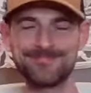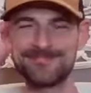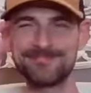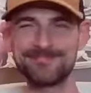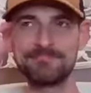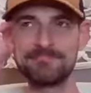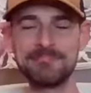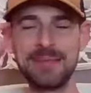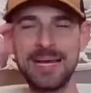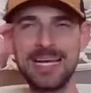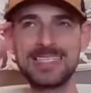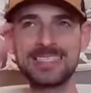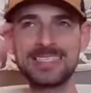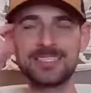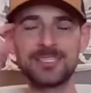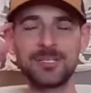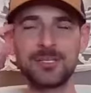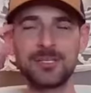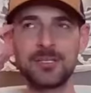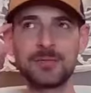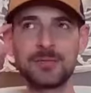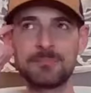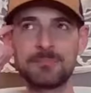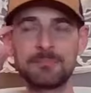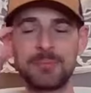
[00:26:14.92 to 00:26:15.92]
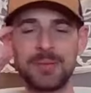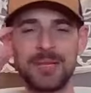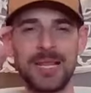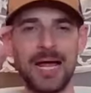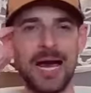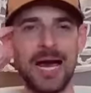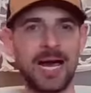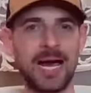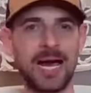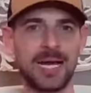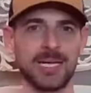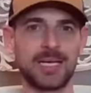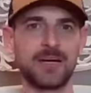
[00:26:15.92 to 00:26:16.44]
mental
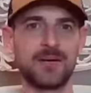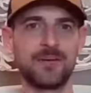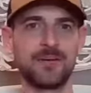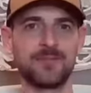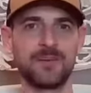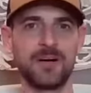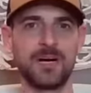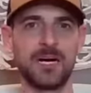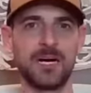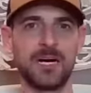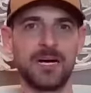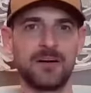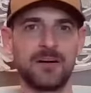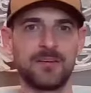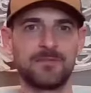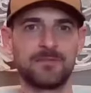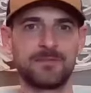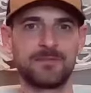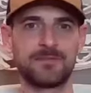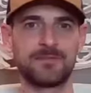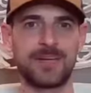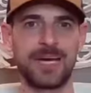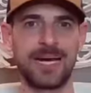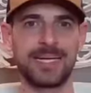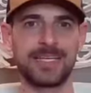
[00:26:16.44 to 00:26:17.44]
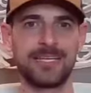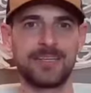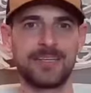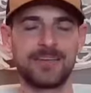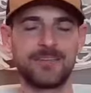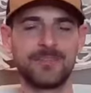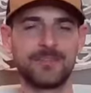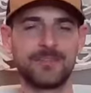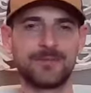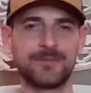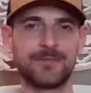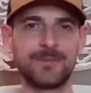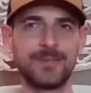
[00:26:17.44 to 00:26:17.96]
block of of kind
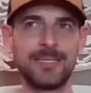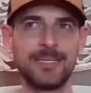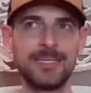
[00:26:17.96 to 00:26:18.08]
of